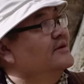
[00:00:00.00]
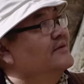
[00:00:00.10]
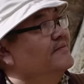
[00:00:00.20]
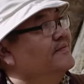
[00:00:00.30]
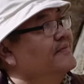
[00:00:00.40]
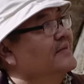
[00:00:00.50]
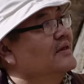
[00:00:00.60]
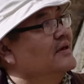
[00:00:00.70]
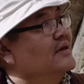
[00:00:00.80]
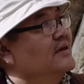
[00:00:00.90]

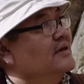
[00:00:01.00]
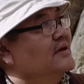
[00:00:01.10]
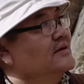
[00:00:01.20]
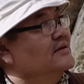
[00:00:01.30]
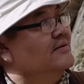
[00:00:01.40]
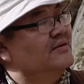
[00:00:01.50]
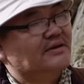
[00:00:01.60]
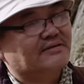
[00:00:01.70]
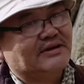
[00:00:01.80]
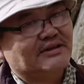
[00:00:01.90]
Apparently, it was
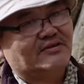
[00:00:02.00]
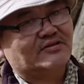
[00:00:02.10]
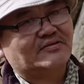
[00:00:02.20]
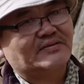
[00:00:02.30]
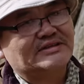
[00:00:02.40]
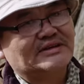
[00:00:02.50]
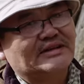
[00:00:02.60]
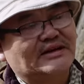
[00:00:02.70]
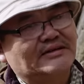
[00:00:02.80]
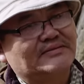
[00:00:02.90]
already so shy
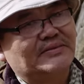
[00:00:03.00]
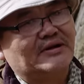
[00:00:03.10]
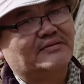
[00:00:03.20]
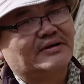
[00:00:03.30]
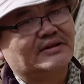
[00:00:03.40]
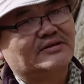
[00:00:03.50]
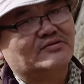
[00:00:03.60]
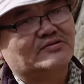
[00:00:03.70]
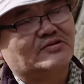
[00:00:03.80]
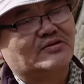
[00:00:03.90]
back then that humans didn't
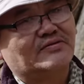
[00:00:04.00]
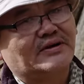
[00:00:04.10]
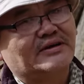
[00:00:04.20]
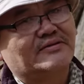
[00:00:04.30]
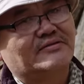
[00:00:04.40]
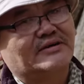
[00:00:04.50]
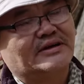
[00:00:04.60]
get to see it.